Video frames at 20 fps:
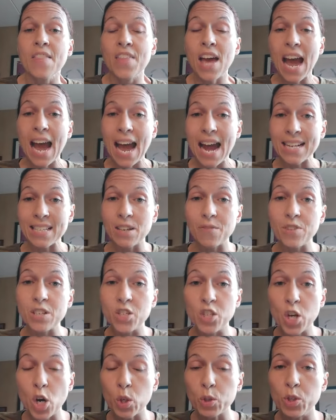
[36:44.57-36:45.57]
the act of
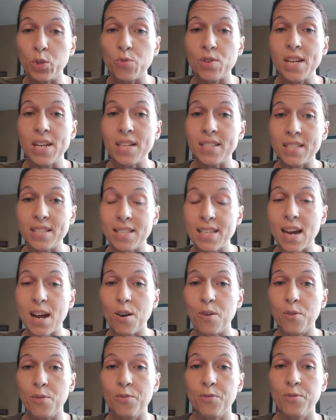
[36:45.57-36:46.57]
adultery
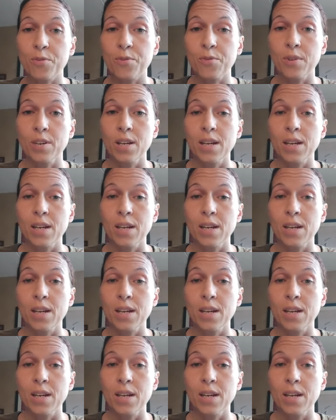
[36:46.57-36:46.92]
itself